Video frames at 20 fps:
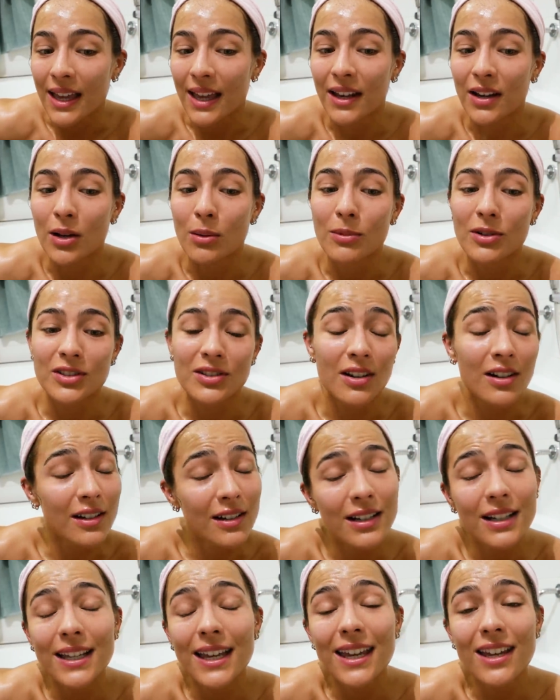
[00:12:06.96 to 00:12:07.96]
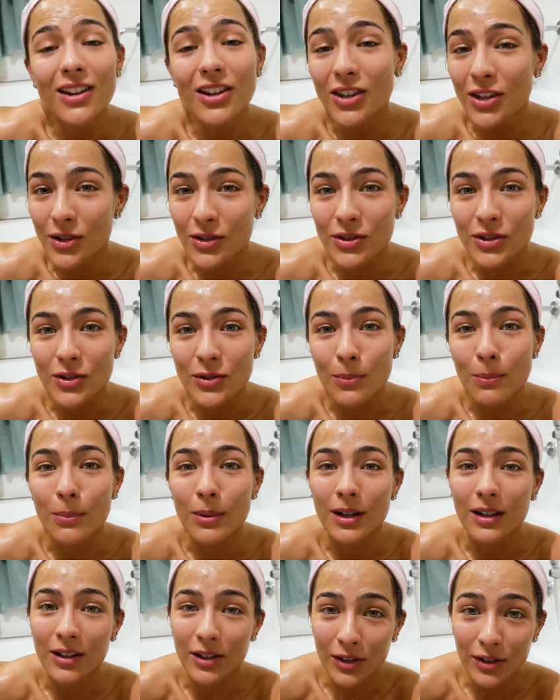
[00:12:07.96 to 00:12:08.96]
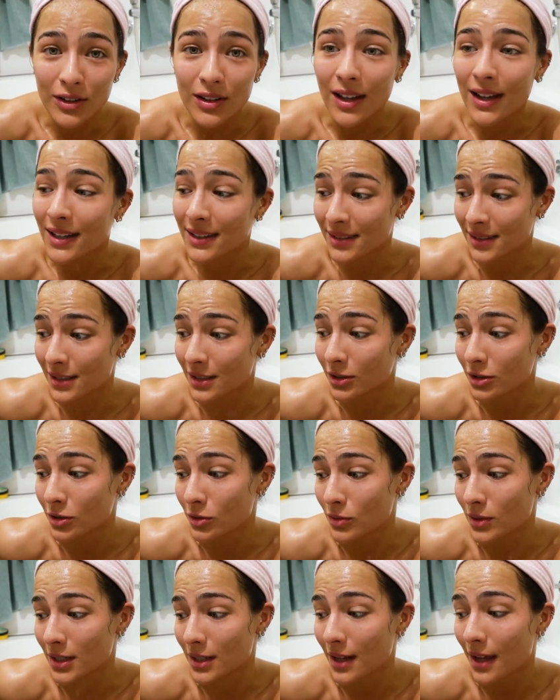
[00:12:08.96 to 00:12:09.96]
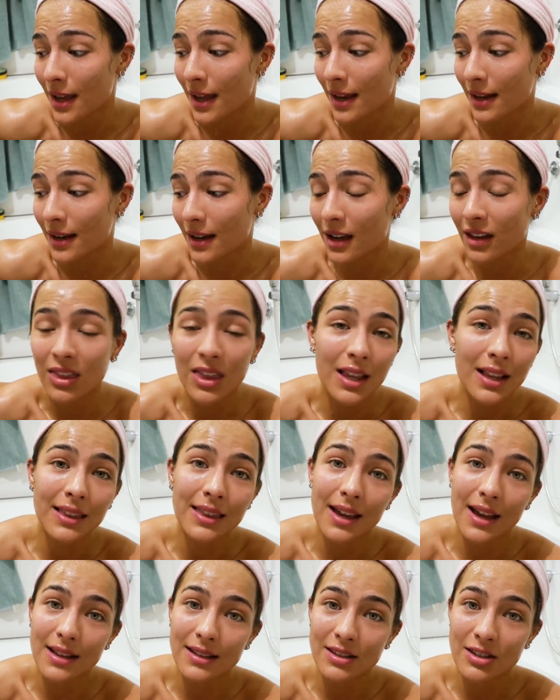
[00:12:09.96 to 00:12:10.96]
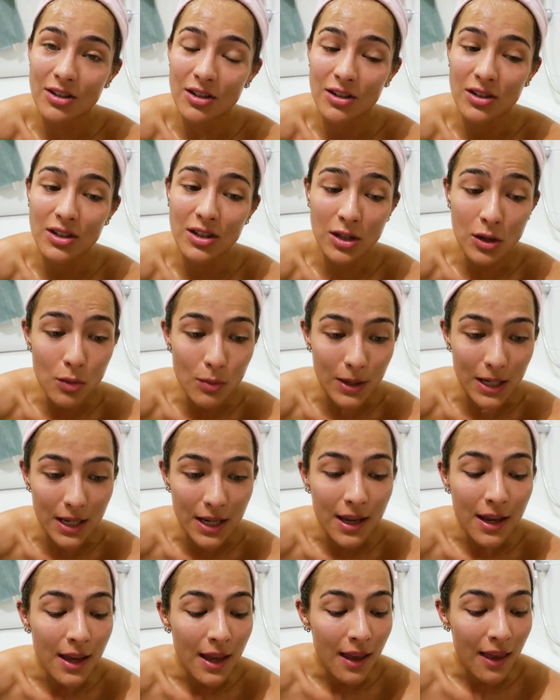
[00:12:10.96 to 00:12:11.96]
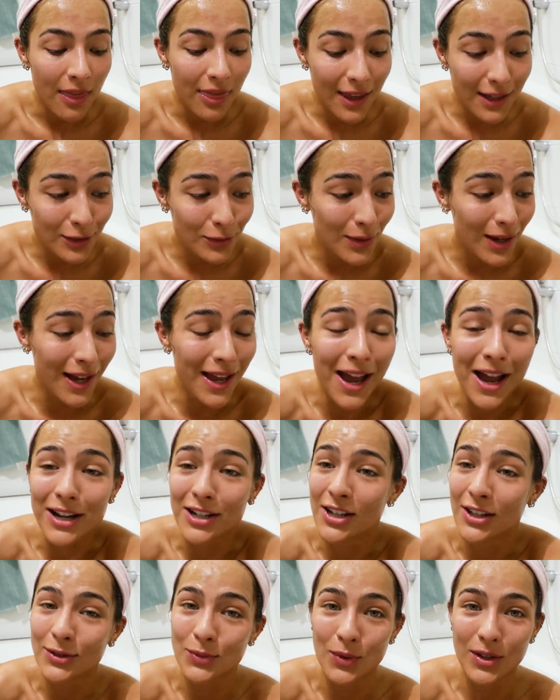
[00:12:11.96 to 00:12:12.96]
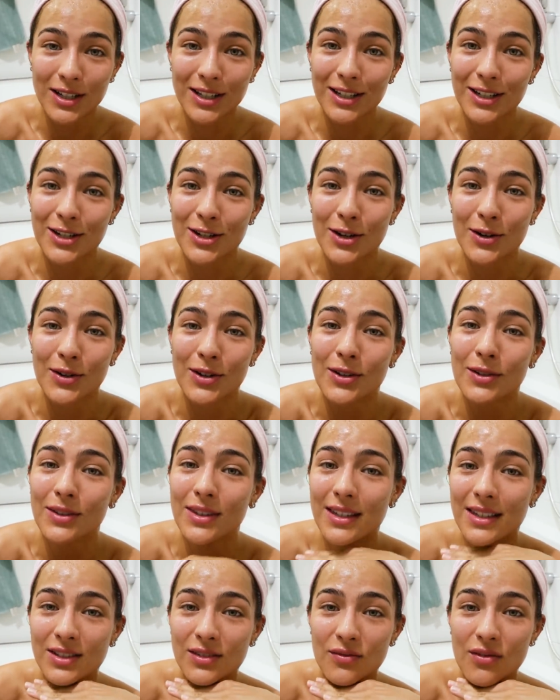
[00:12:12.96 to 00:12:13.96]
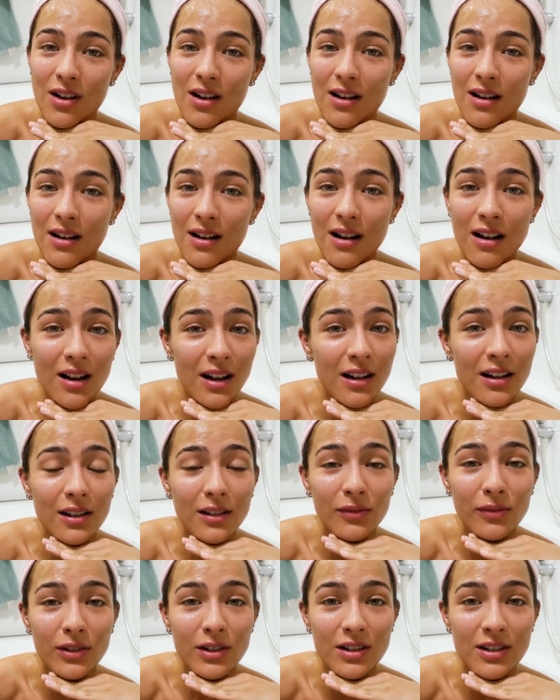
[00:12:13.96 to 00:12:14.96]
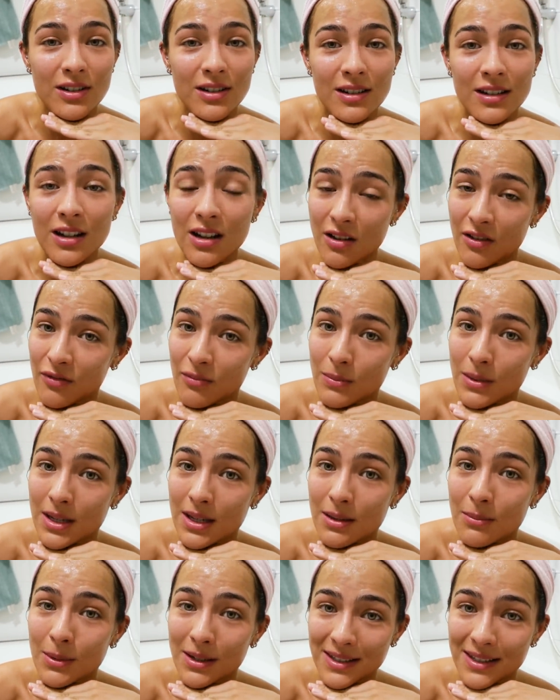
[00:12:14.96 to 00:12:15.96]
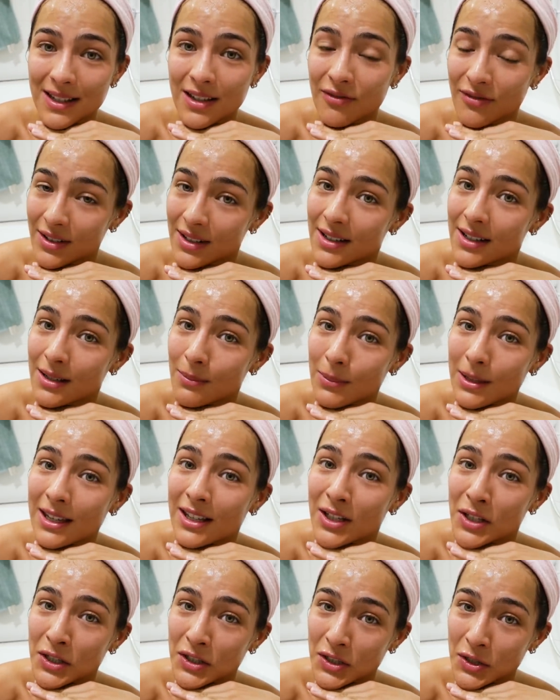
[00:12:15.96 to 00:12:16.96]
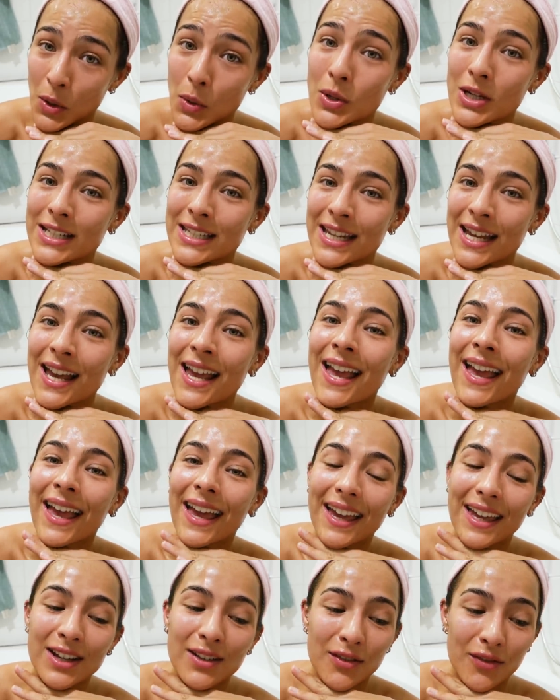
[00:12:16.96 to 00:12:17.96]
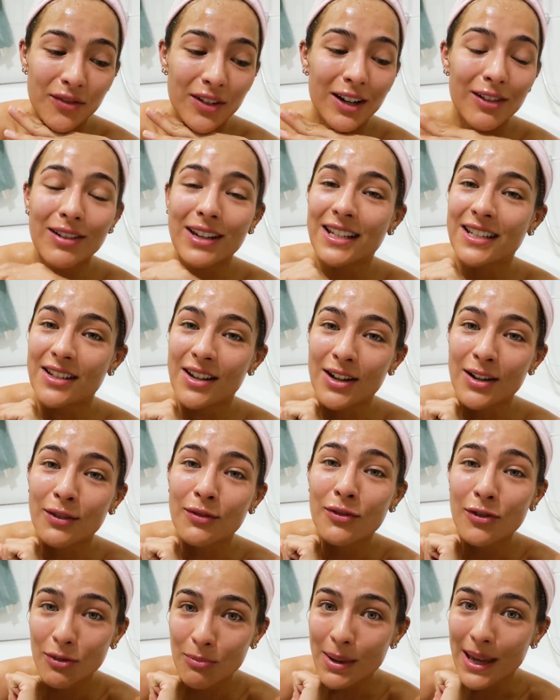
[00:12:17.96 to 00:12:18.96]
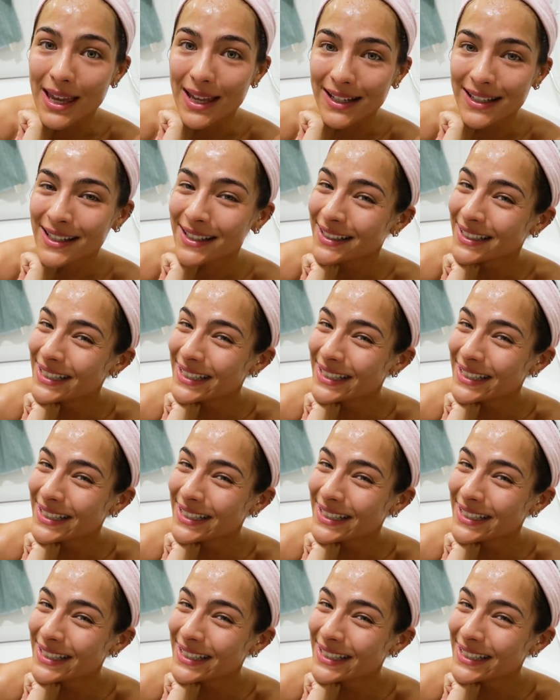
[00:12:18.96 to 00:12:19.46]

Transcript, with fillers: and almost one hundred K on YouTube, but girl, I still do it. And I think that's just human. That's why I just wanted to show you this raw, uncut version of me, myself and I being soaked and very done for bed.